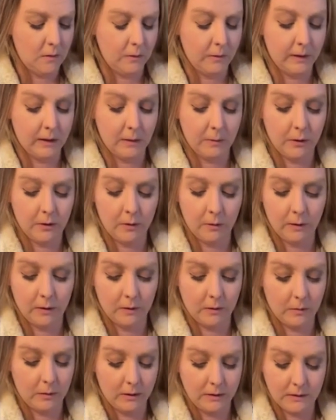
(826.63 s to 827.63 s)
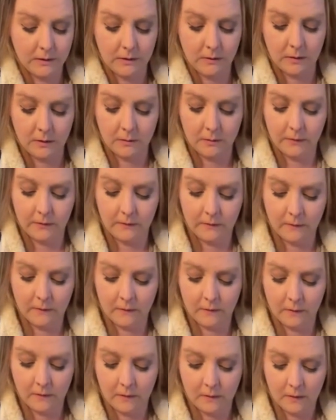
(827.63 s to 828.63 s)
Oh, we gotta put our welcome on too.
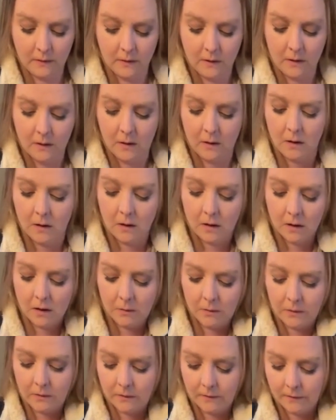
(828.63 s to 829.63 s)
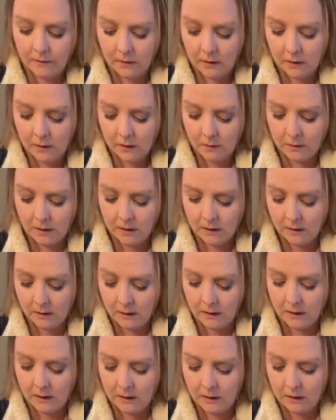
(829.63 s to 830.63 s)
Almost forgot
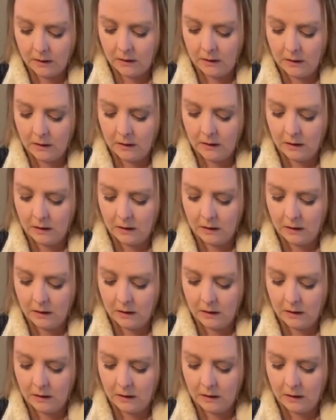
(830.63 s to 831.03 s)
about that.